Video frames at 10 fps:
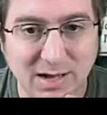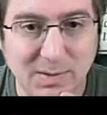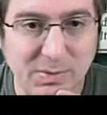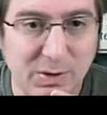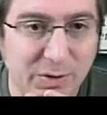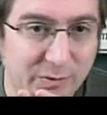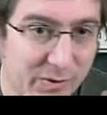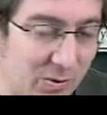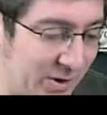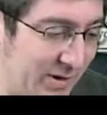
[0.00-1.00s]
upload the
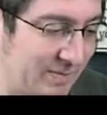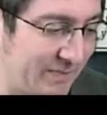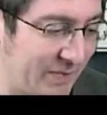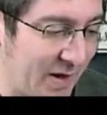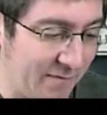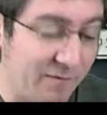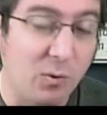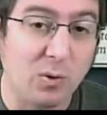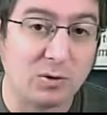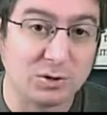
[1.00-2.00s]
recording.
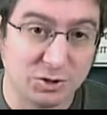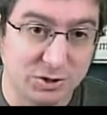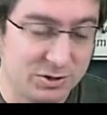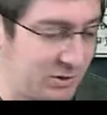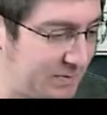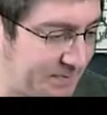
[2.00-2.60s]
For sure.